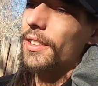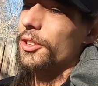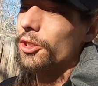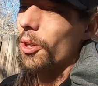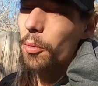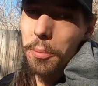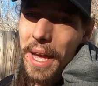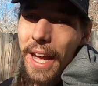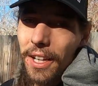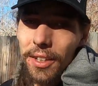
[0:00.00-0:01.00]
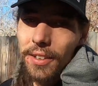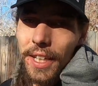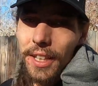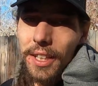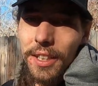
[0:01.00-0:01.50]
So we're back
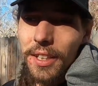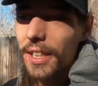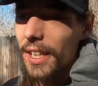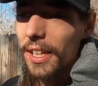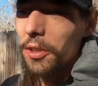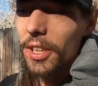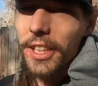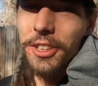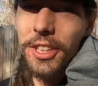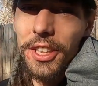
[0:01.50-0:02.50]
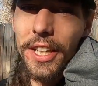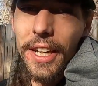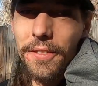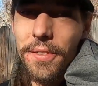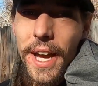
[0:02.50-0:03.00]
already. It only took
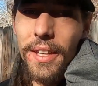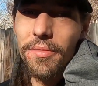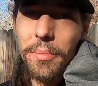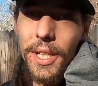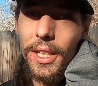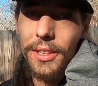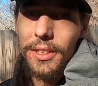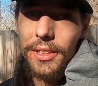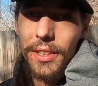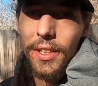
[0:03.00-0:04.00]
like 5 minutes.